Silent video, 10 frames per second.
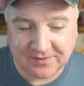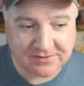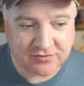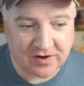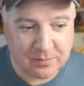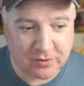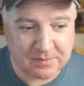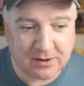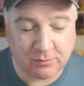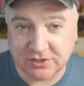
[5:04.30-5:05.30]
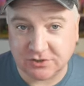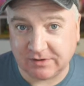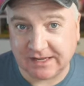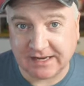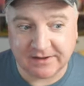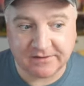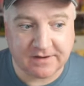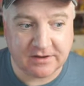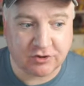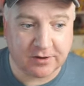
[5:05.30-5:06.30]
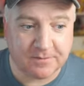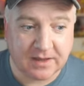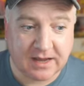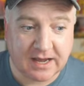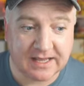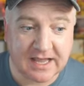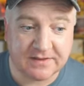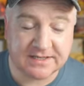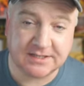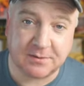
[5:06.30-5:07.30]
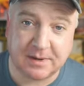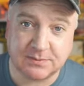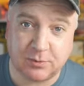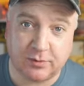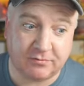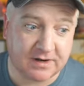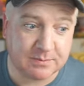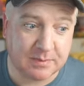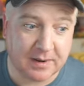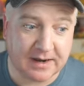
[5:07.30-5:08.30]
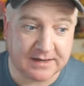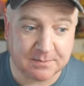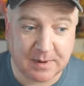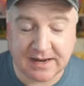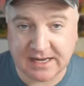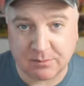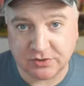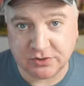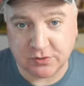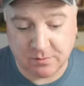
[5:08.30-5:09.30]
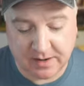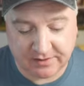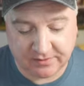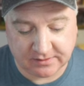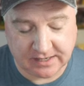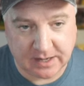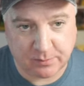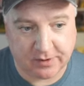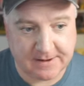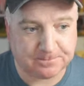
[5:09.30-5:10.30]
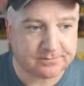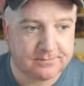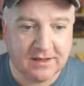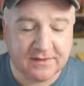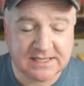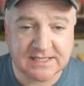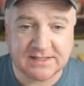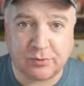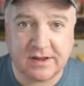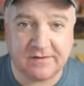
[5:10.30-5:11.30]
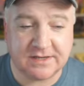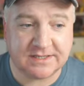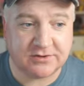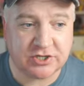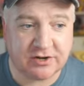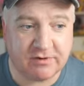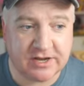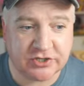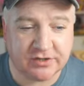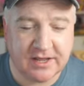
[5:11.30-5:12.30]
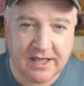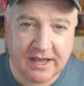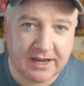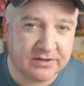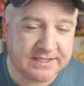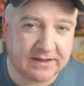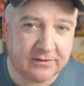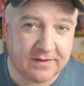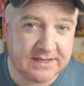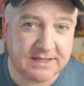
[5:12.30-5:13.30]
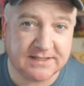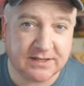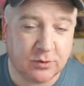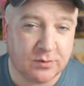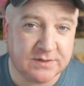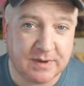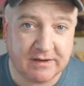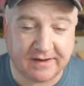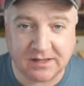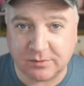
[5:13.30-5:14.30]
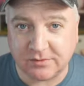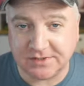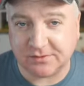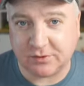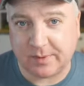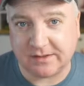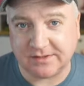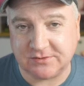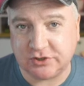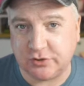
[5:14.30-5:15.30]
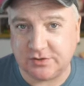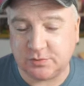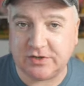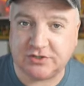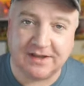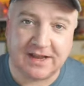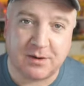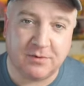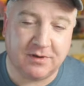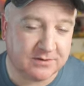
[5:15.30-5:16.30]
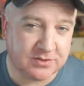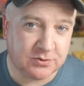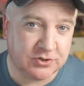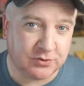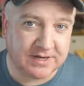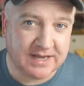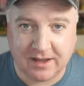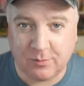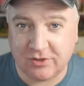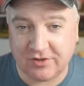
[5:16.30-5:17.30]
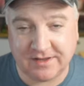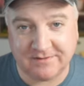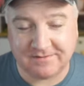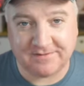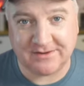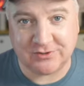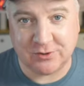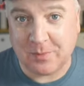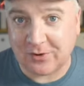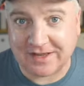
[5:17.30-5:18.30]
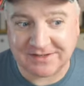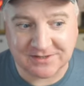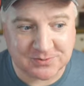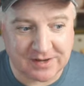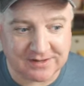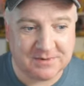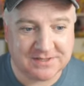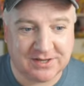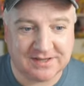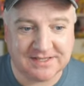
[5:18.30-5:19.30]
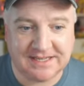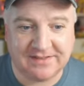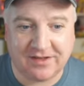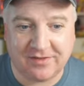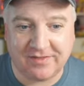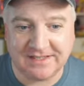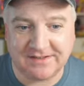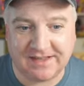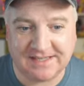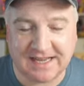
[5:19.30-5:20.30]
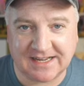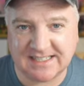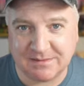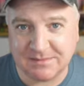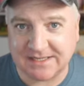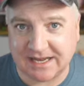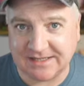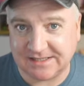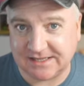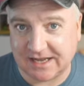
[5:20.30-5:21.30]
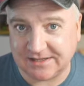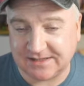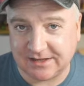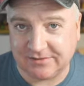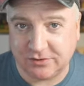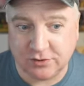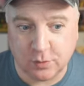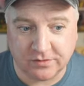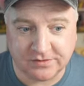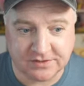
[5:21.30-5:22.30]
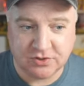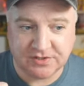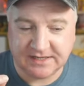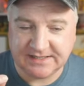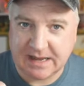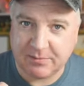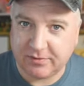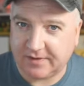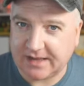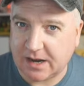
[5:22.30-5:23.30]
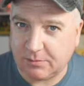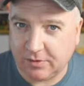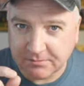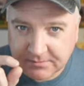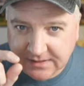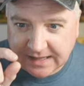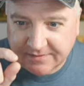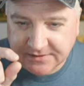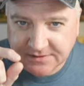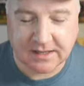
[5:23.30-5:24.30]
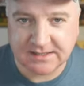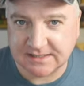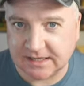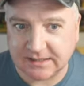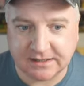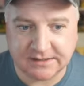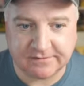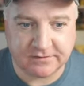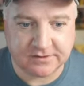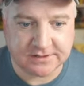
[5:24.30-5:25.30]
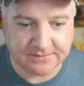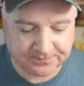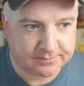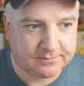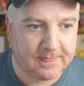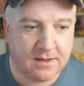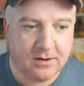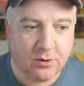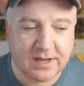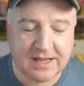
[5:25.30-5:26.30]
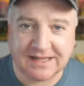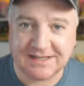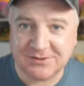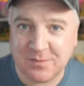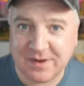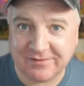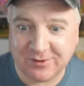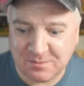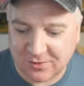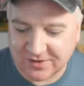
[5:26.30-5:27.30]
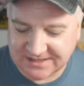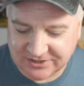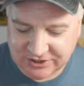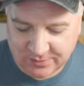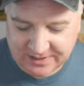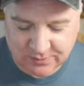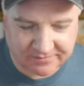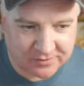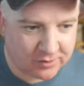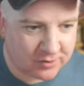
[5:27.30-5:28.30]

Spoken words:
tripod mount, which is a really nice feature. And again, this is compatible with the Raspberry Pi's Pi Camera 2 Python library. This is the previous generation. I understand that these are still going to be available, so you'll be able to choose which camera suits your need and which fits your pocket as well. So you can see there that these are the exact same sizes as the new ones, just the depth of the camera lens is slightly different. Okay, let's do a bit of an unboxing, shall we? So I've got a